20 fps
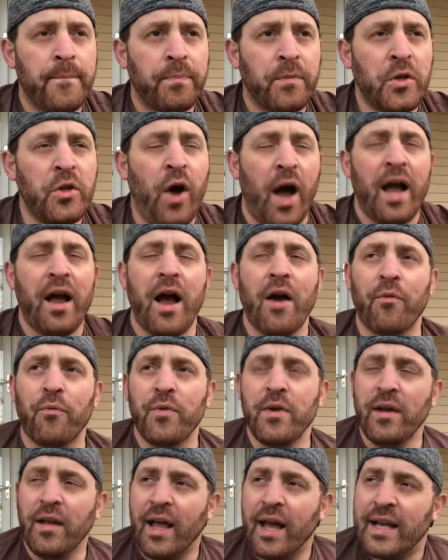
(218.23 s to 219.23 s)
You know, I
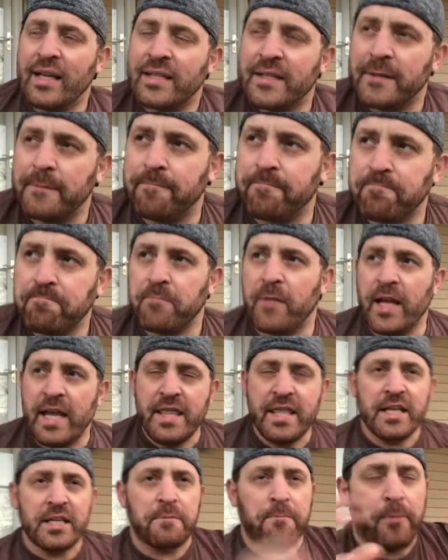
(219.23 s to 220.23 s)
realized in
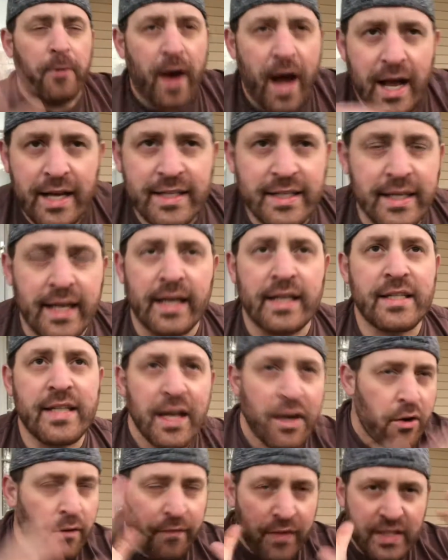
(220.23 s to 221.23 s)
this process, I
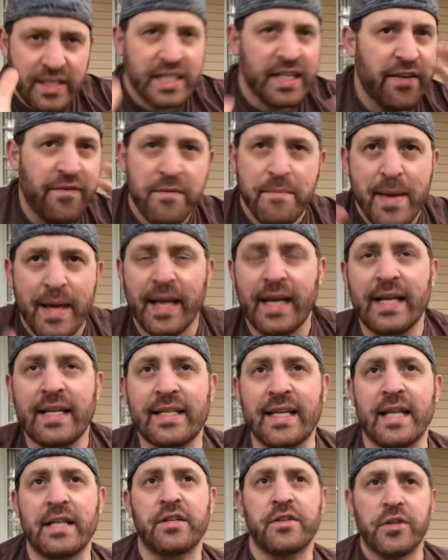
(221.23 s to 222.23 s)
don't know if this is even making
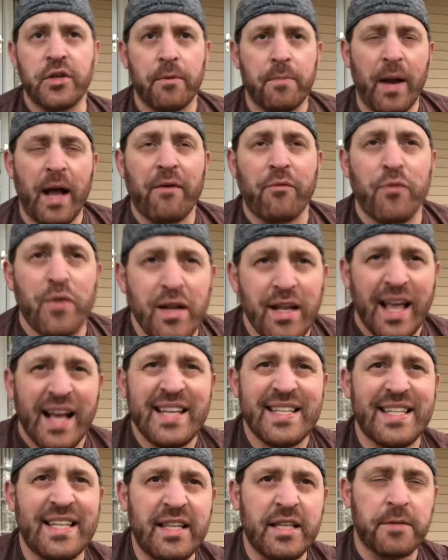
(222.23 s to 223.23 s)
sense to you, but I
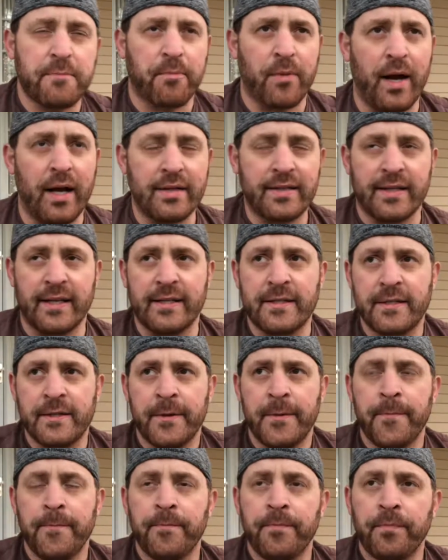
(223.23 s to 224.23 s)
realized in this process,
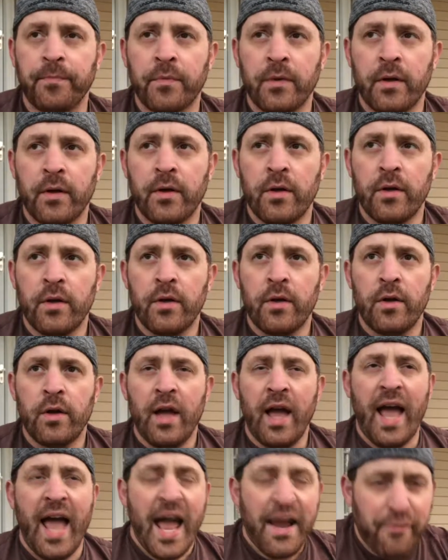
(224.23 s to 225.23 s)

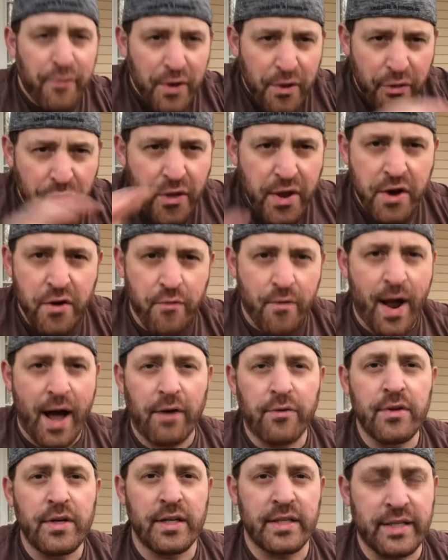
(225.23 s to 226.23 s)
everything
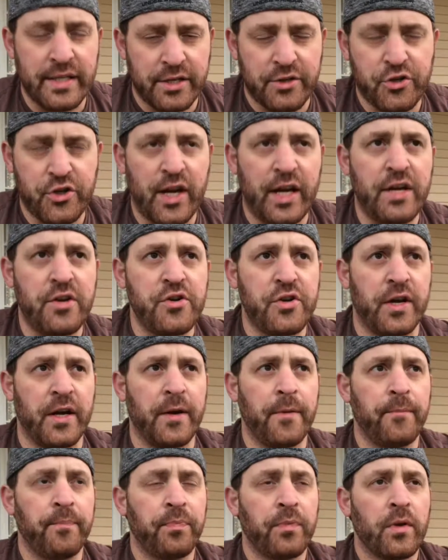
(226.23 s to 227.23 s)
around us is
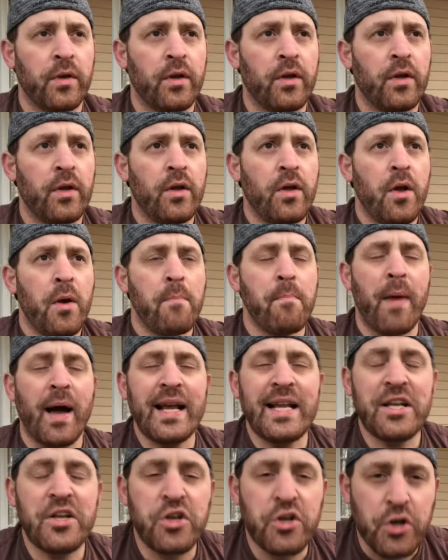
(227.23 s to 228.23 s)
changing.
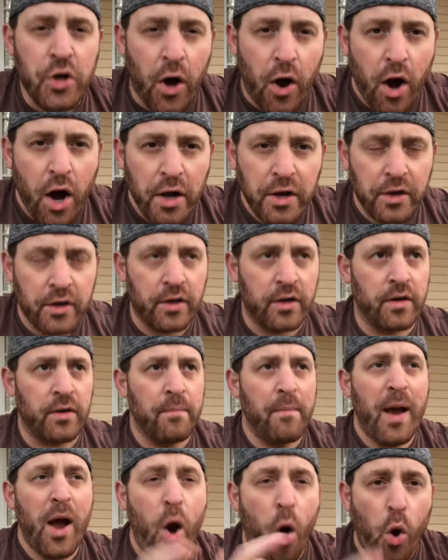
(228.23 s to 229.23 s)
My daughter,
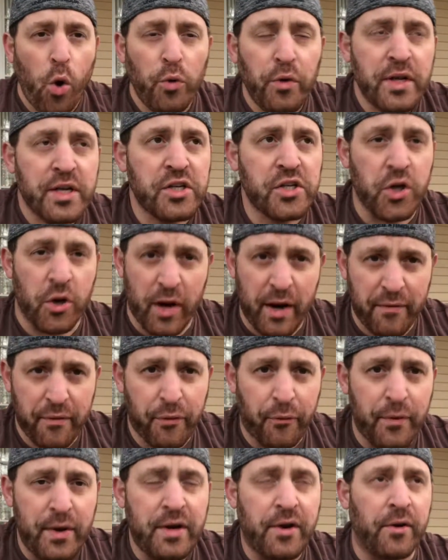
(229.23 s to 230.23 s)
my oldest daughter, I have
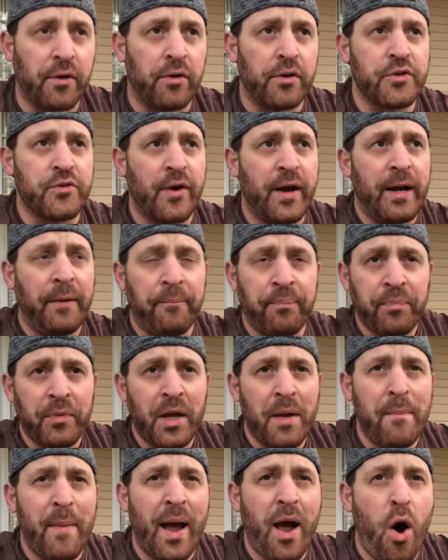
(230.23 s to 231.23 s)
3 girls, right?
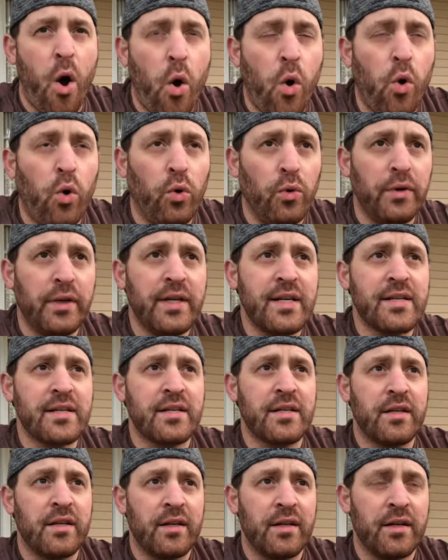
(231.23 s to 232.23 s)
My
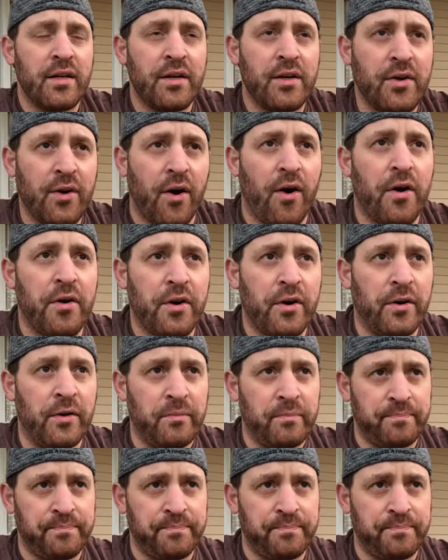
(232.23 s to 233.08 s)
oldest daughter